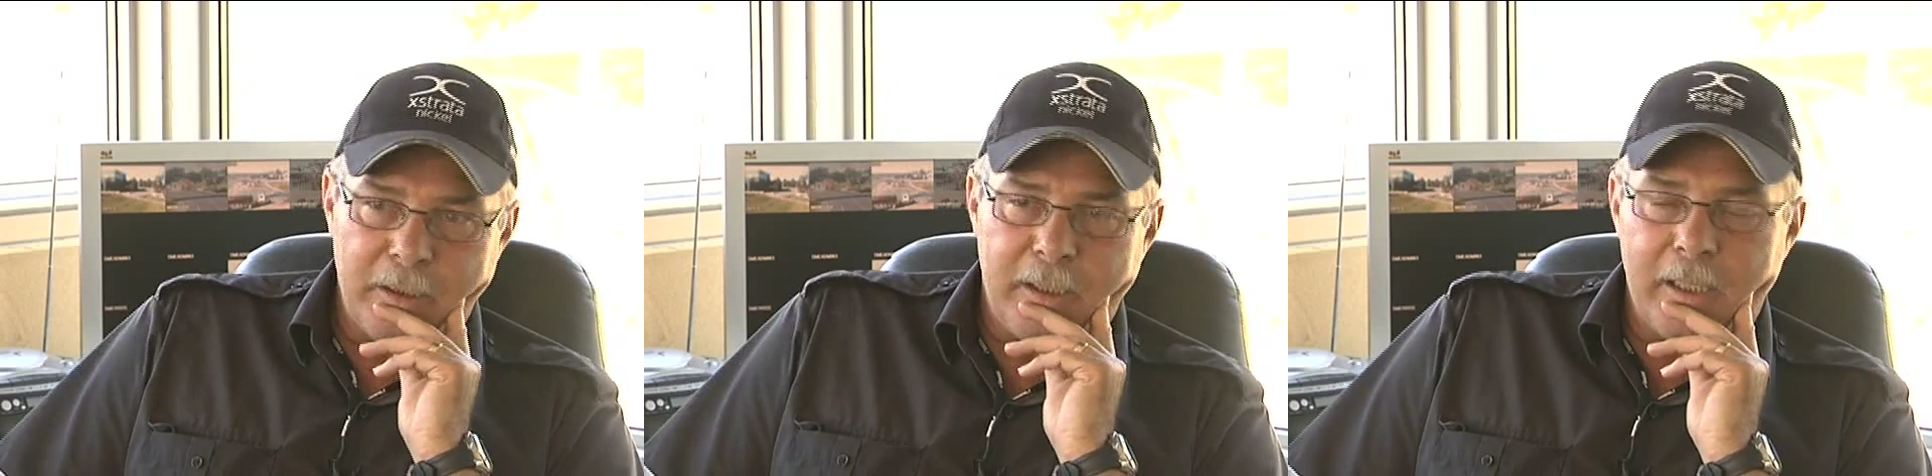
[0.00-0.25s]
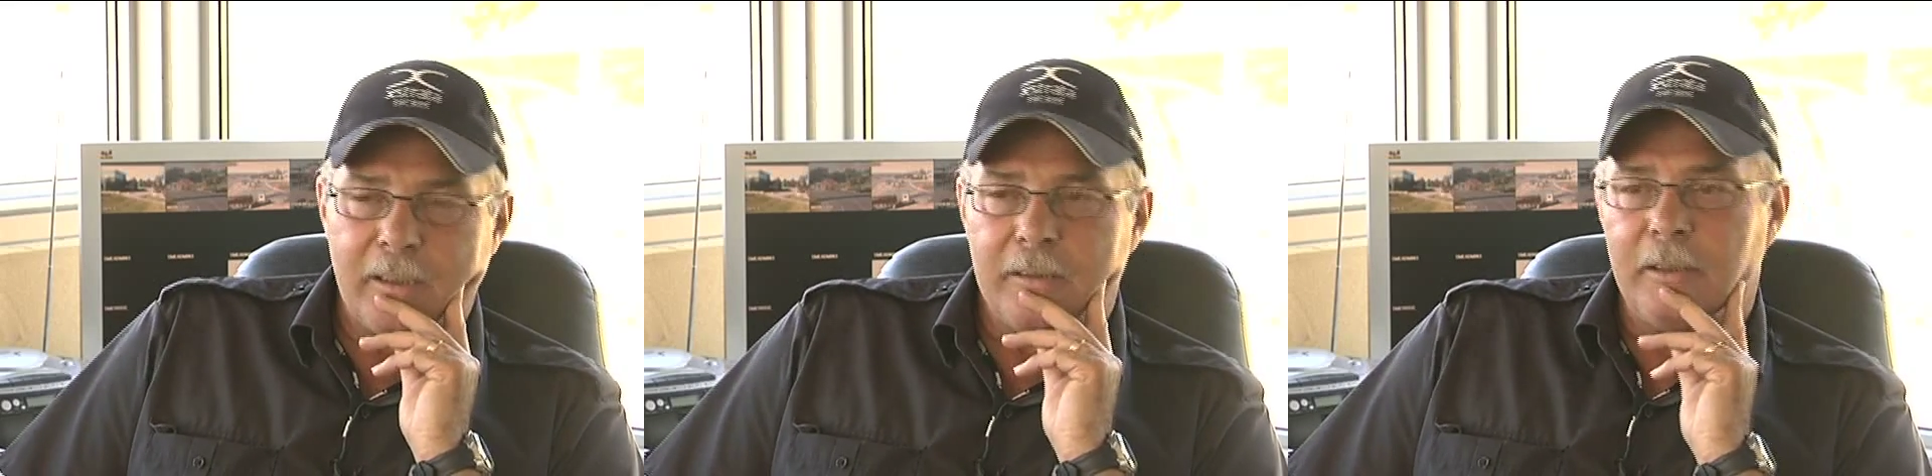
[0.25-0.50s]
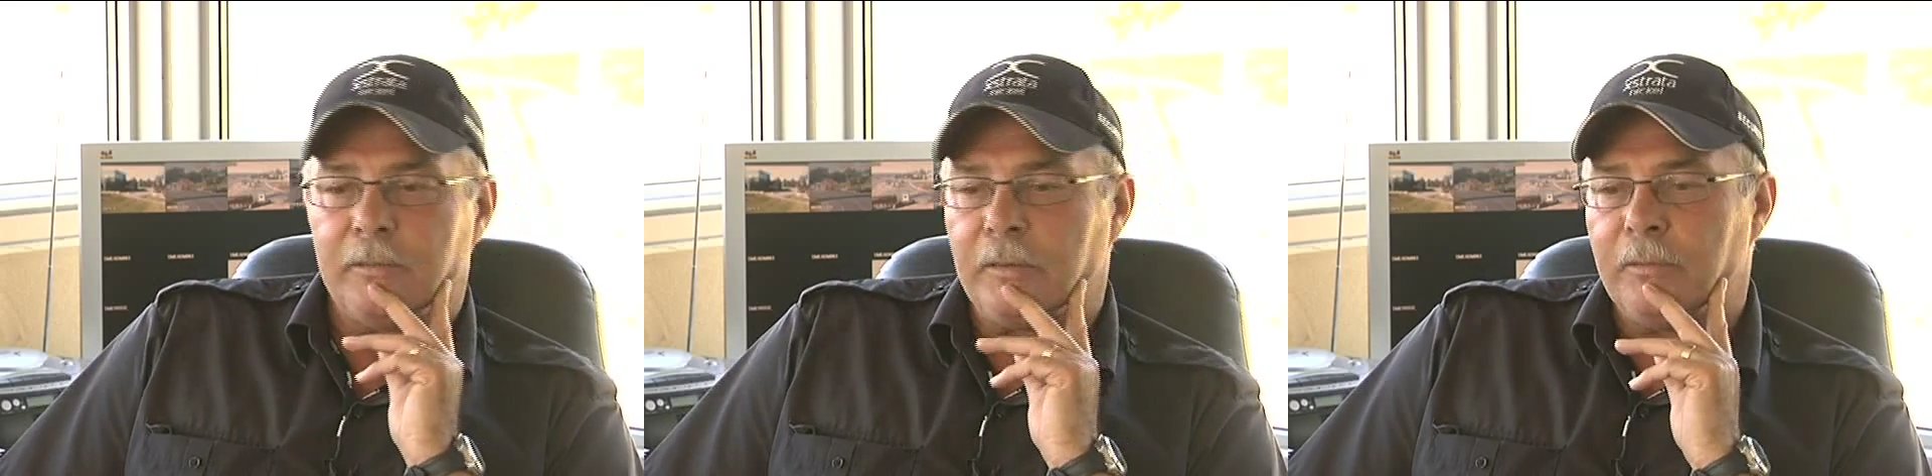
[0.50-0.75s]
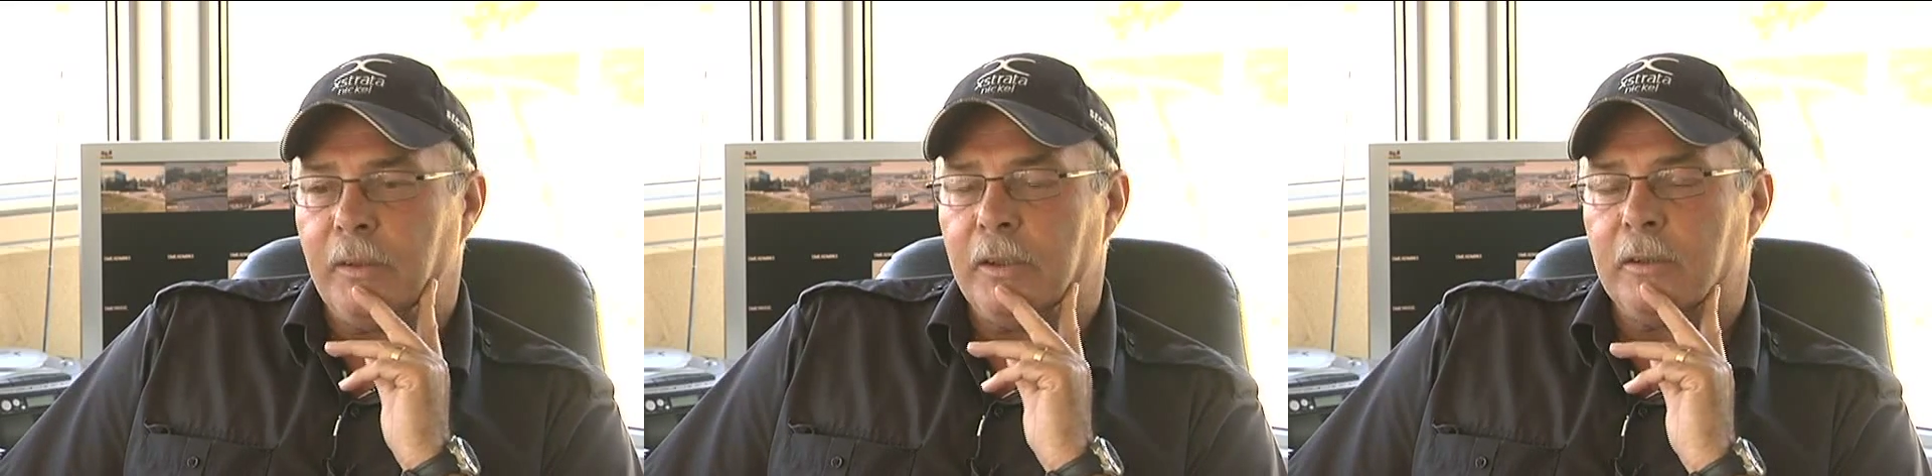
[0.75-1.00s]
take a
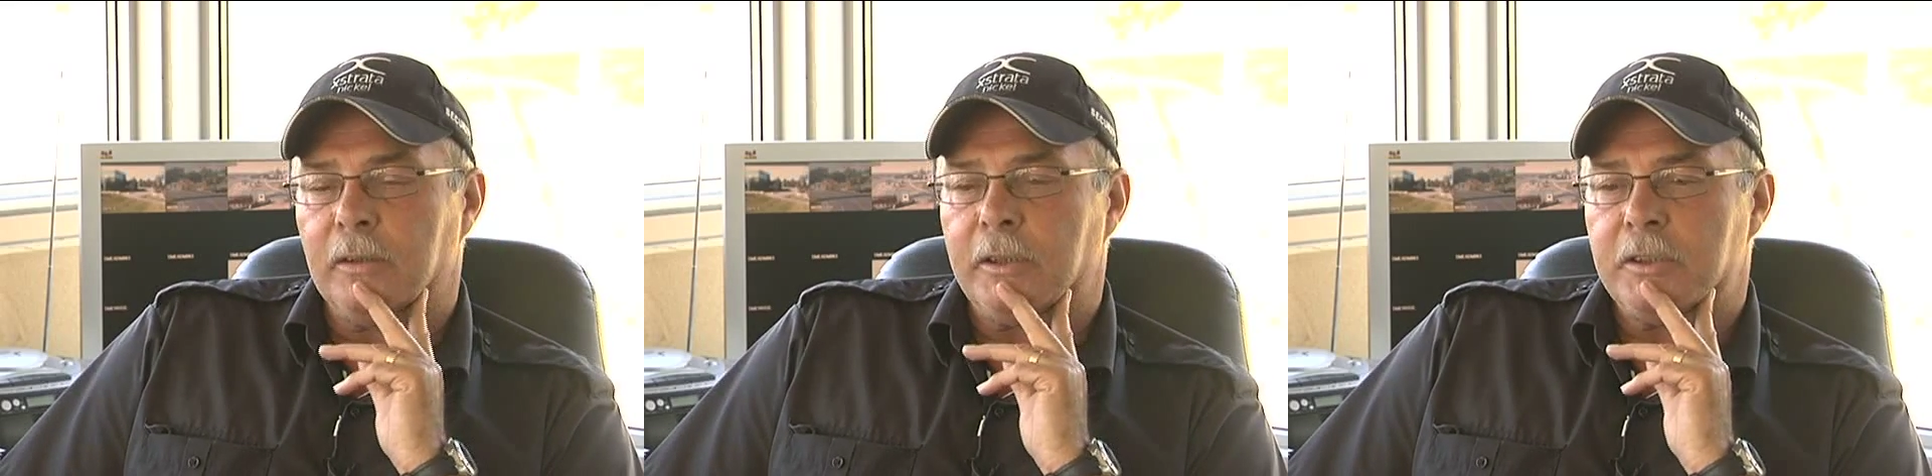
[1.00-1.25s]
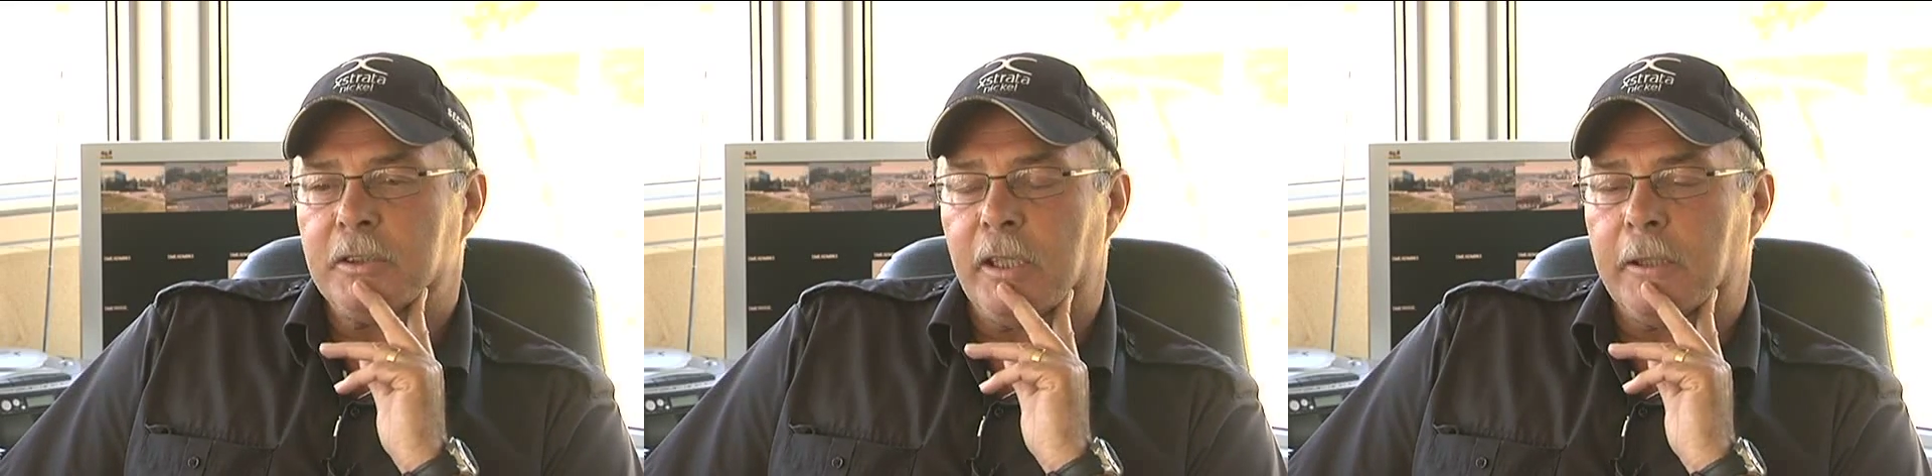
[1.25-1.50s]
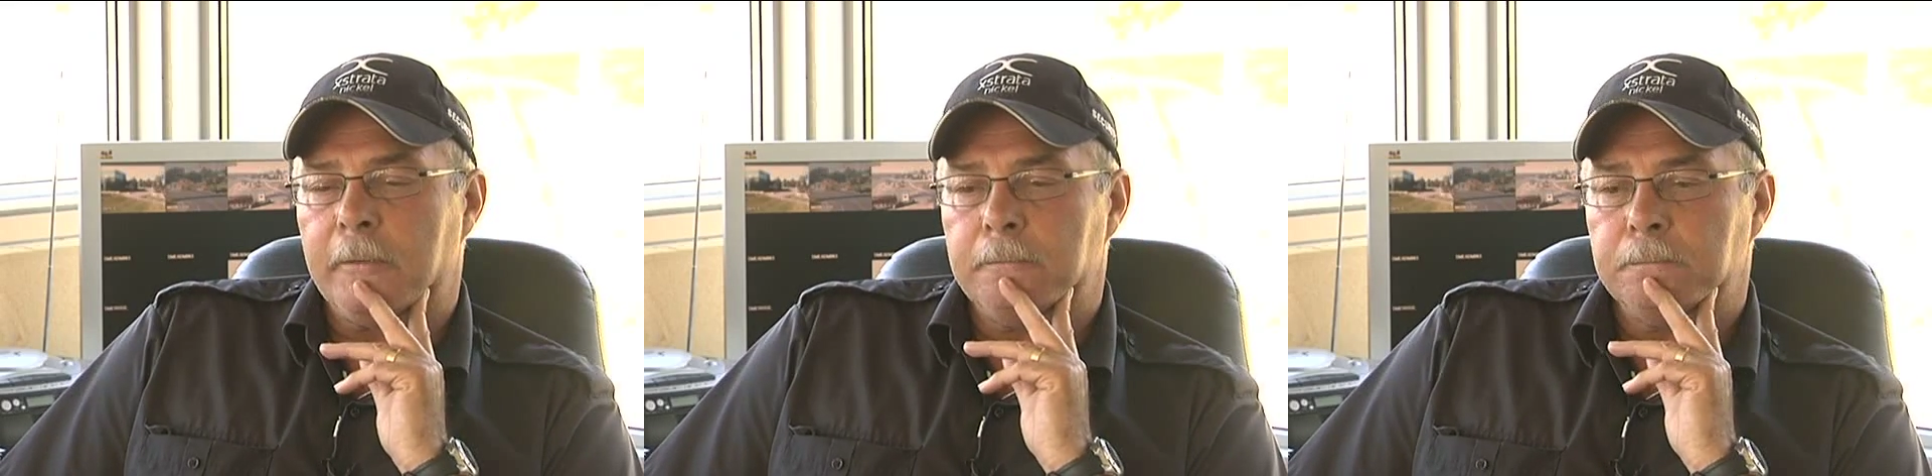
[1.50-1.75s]
different vehicle each day.